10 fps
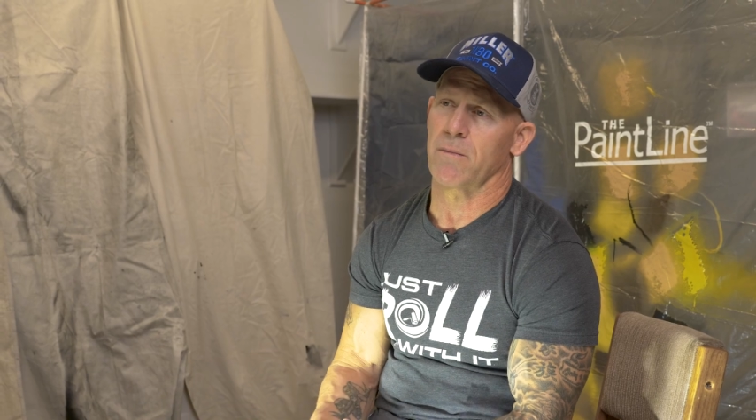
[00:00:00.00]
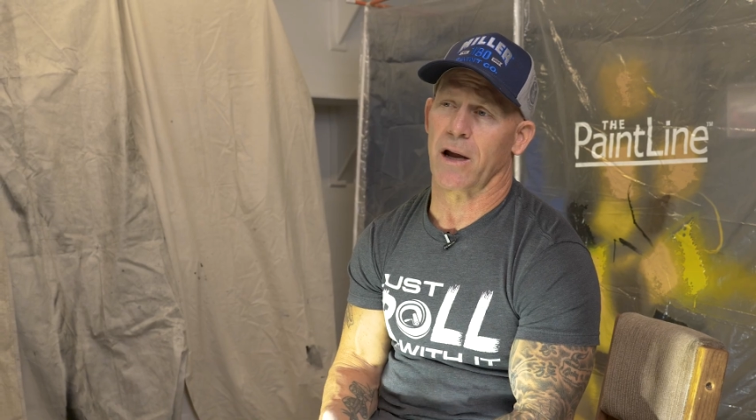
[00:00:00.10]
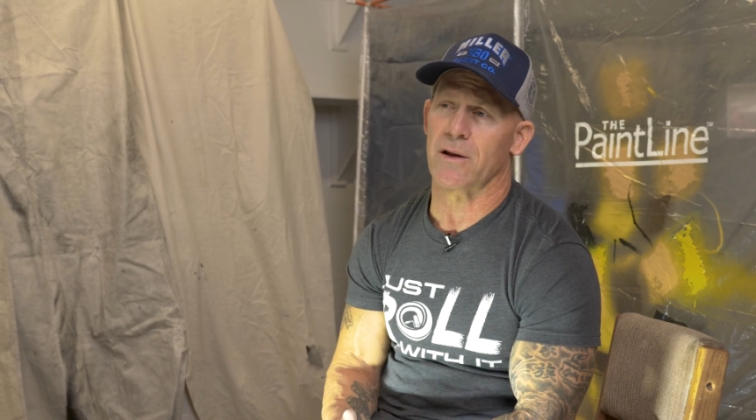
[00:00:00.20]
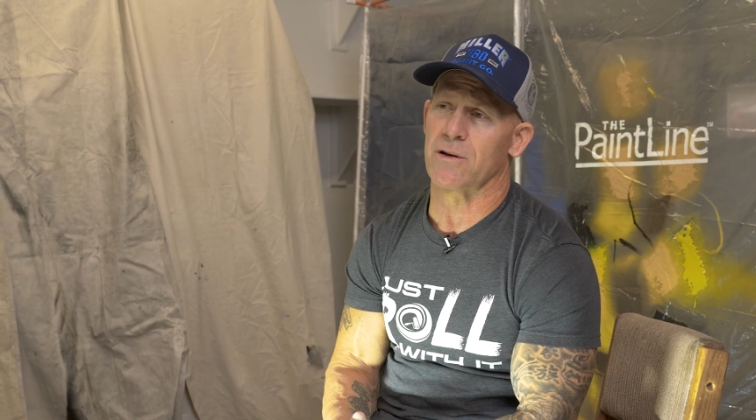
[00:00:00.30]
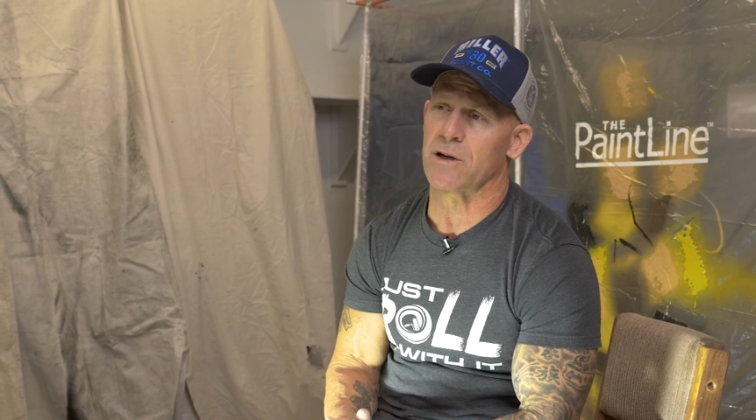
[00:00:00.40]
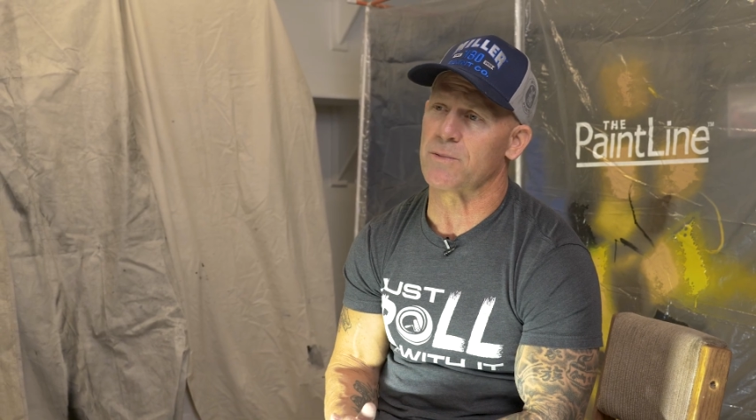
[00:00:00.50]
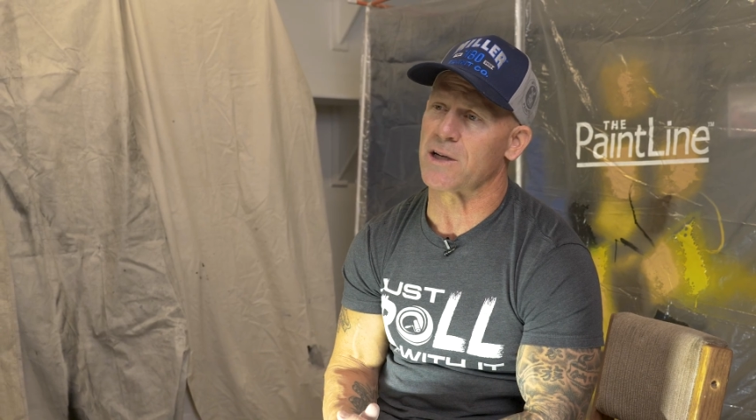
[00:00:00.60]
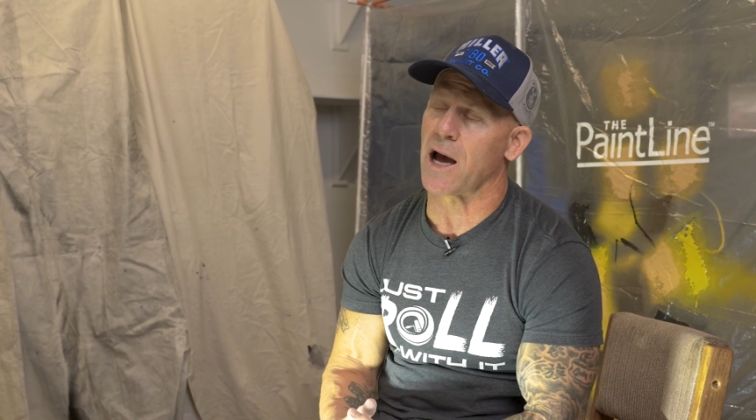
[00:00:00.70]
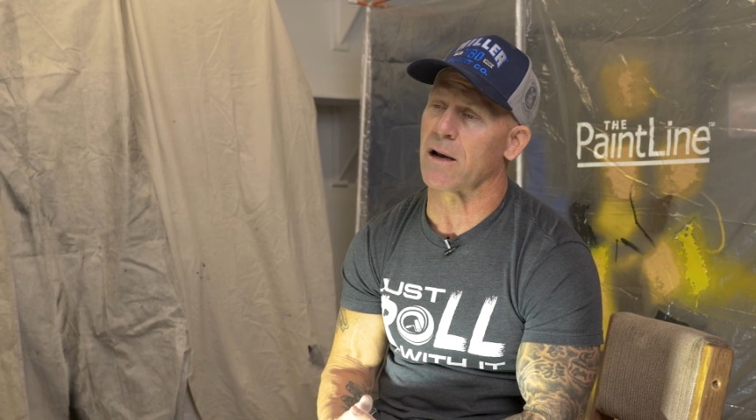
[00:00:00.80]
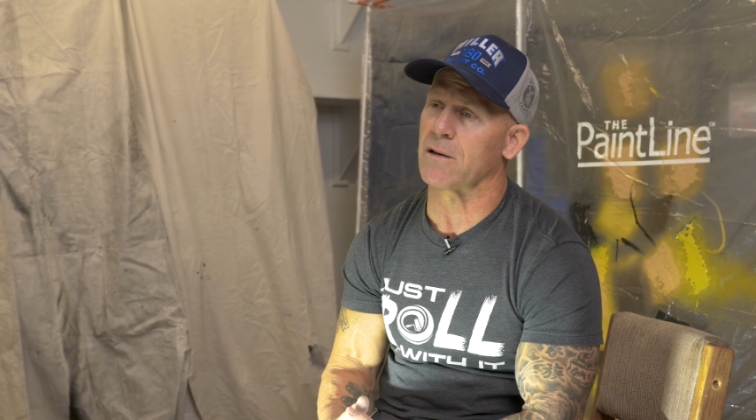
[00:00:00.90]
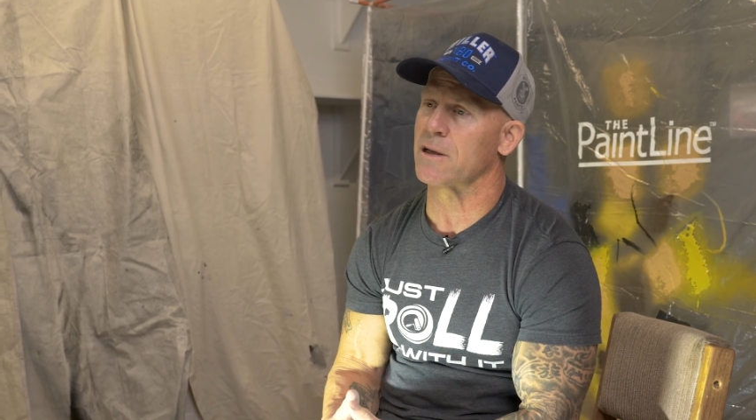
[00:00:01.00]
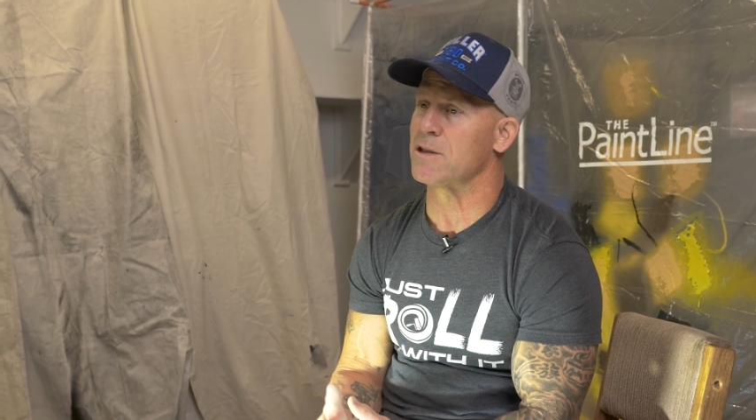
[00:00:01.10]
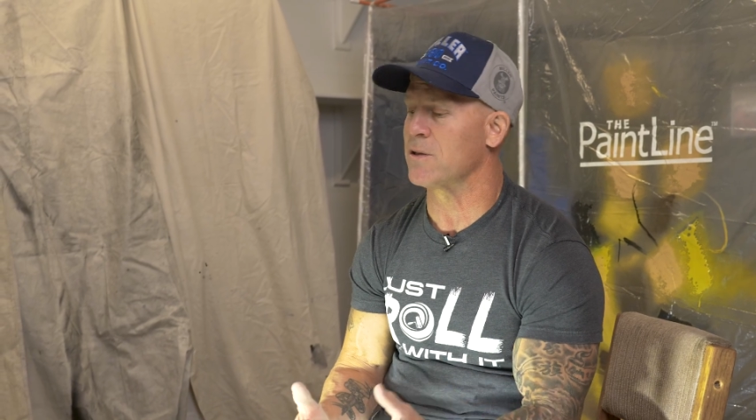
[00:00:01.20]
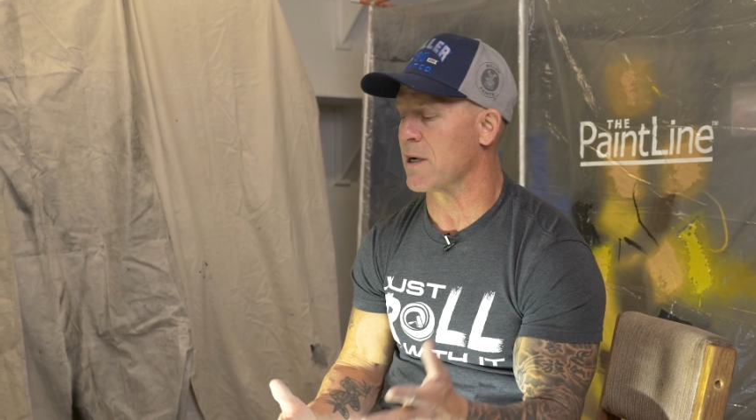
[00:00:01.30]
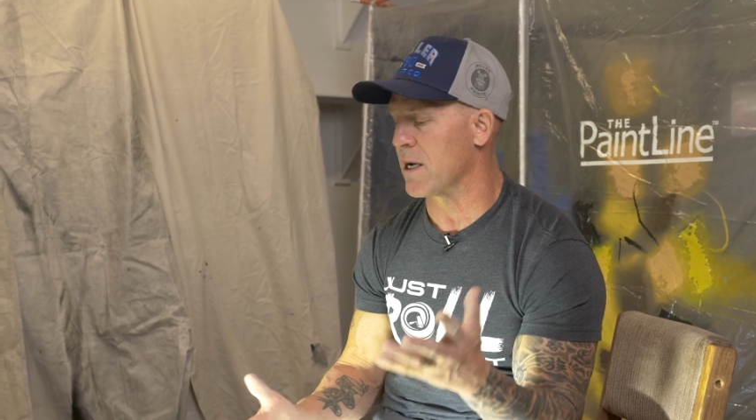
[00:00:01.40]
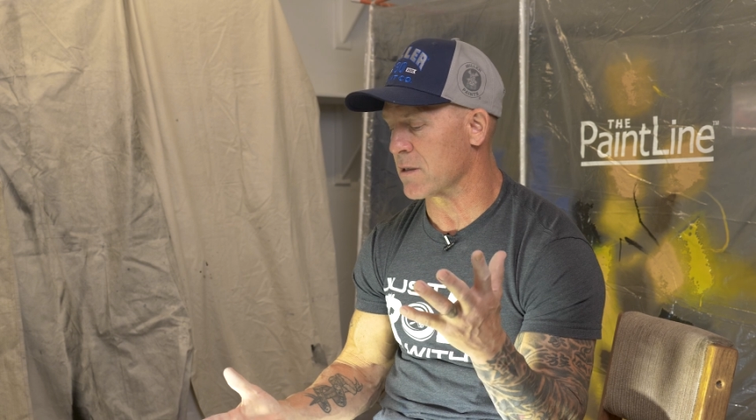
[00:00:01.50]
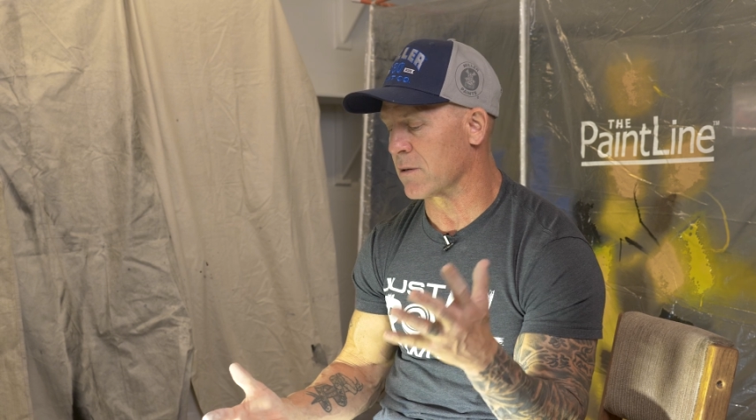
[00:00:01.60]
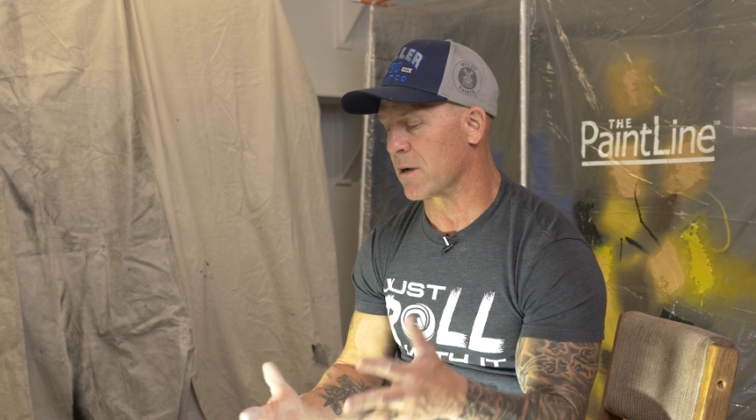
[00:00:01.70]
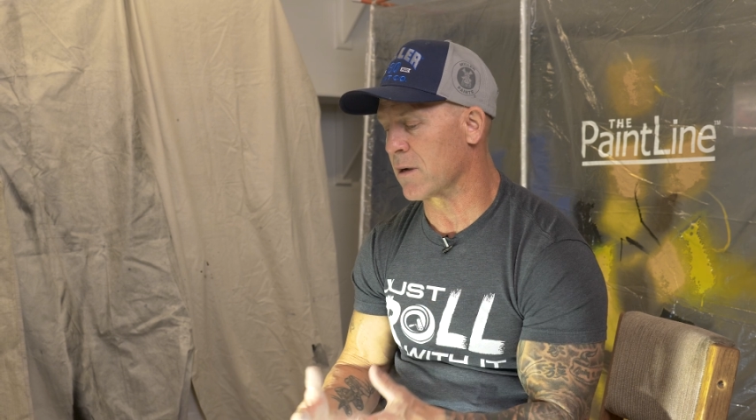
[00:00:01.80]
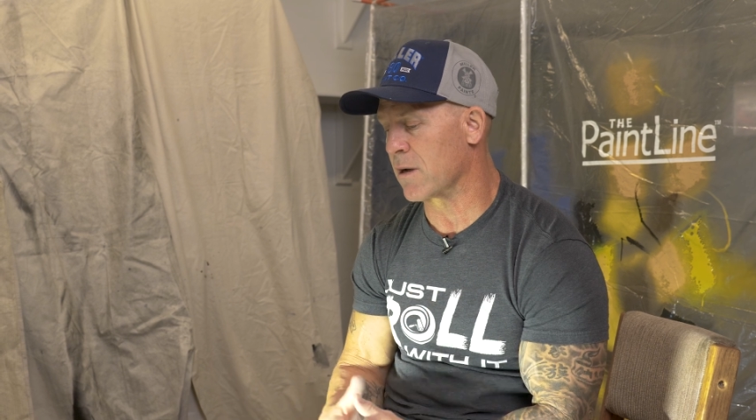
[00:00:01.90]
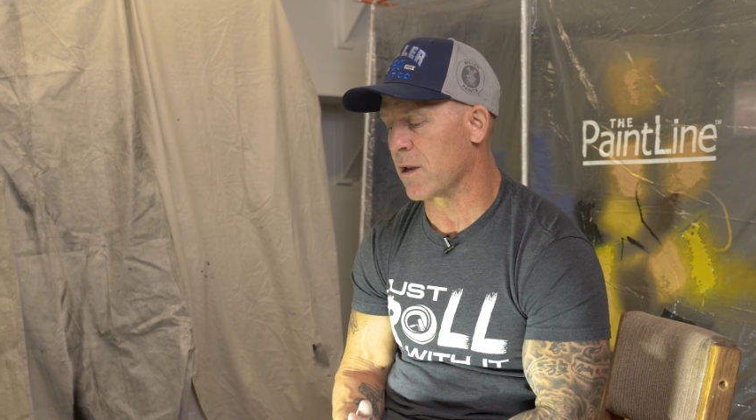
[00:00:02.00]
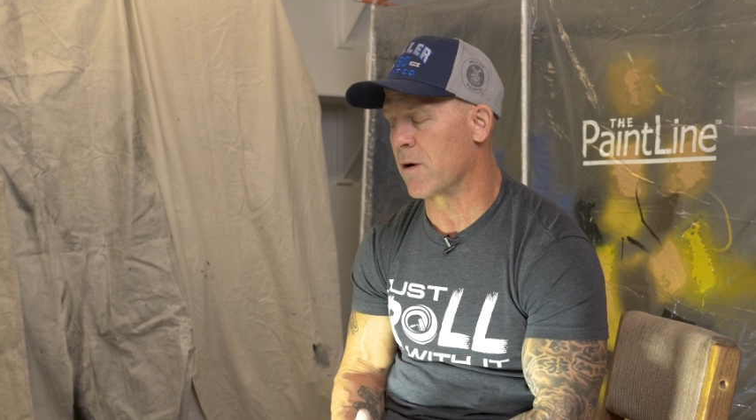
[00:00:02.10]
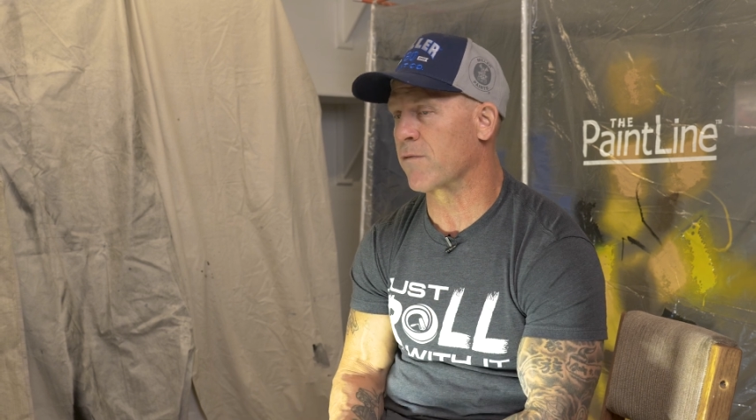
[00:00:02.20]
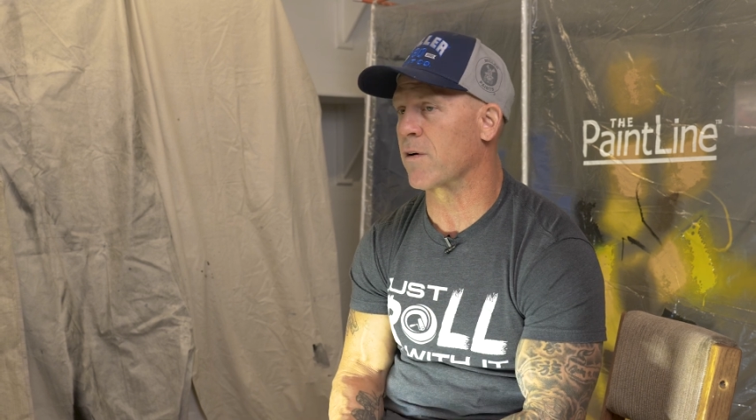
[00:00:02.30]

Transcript: my YouTube channel as you guys learn, you know,